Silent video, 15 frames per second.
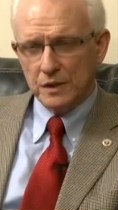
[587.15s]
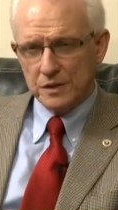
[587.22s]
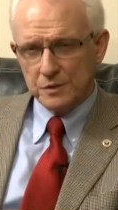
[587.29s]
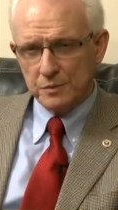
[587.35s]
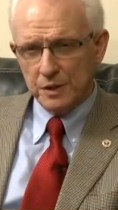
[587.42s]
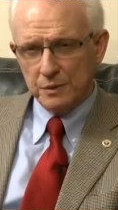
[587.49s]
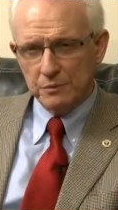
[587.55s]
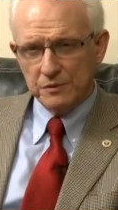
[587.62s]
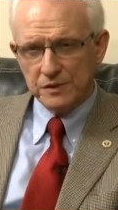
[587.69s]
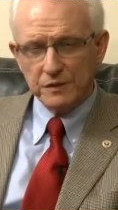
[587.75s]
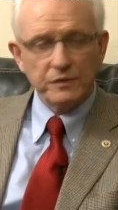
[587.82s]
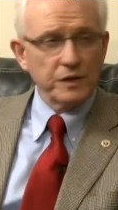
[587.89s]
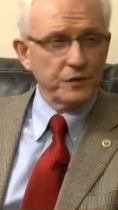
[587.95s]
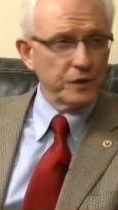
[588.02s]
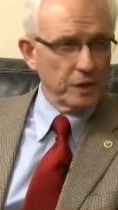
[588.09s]
has made
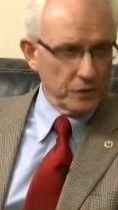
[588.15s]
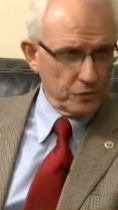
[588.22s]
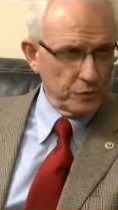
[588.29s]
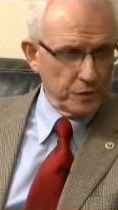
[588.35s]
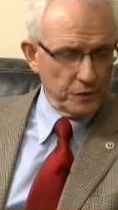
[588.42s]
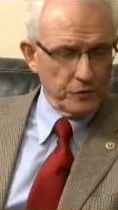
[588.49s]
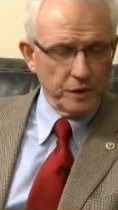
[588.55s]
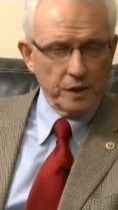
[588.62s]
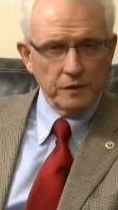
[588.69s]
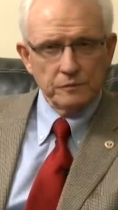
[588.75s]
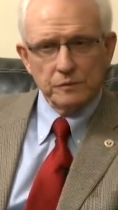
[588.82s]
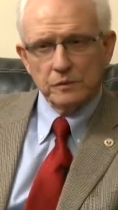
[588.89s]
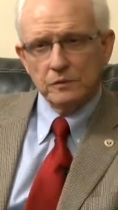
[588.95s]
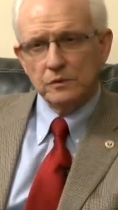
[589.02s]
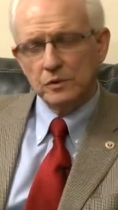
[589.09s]
several things with Iran.
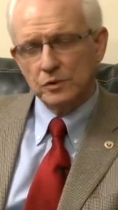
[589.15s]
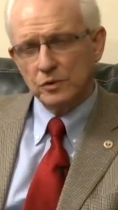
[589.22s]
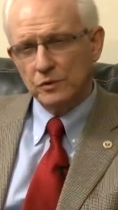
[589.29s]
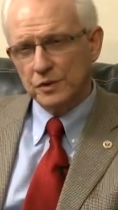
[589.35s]
Not